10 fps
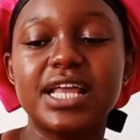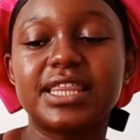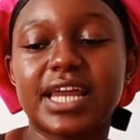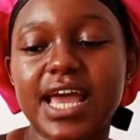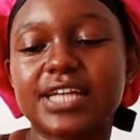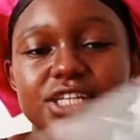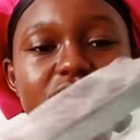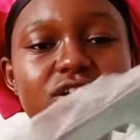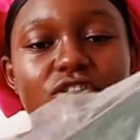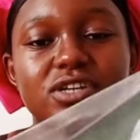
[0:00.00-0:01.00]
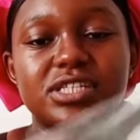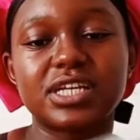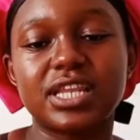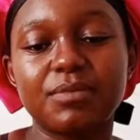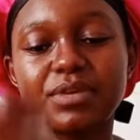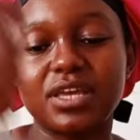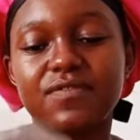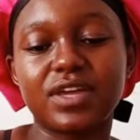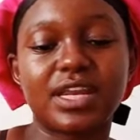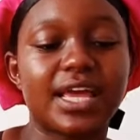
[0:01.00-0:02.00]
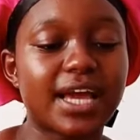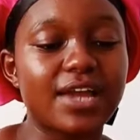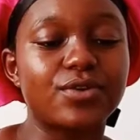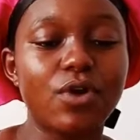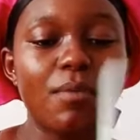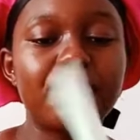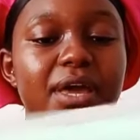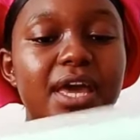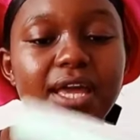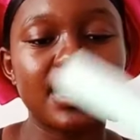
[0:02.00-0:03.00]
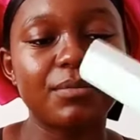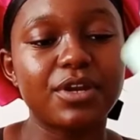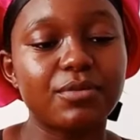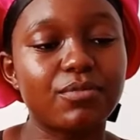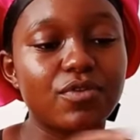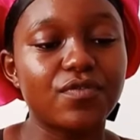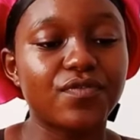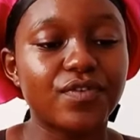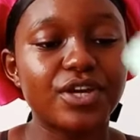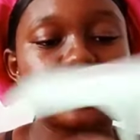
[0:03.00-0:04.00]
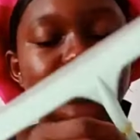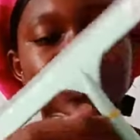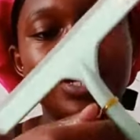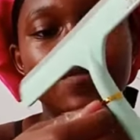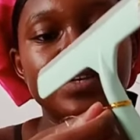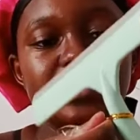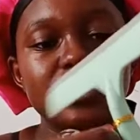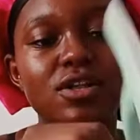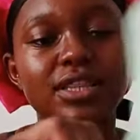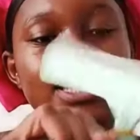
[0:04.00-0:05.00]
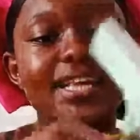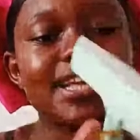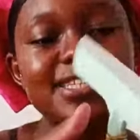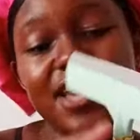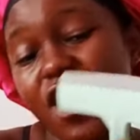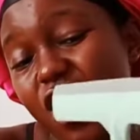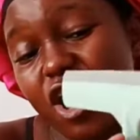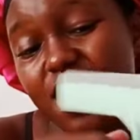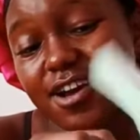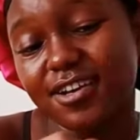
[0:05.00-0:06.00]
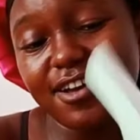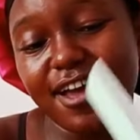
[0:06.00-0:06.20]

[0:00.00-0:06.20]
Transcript: that I actually got this. Let me even unwrap it. Let me remove each and every single thing that's here.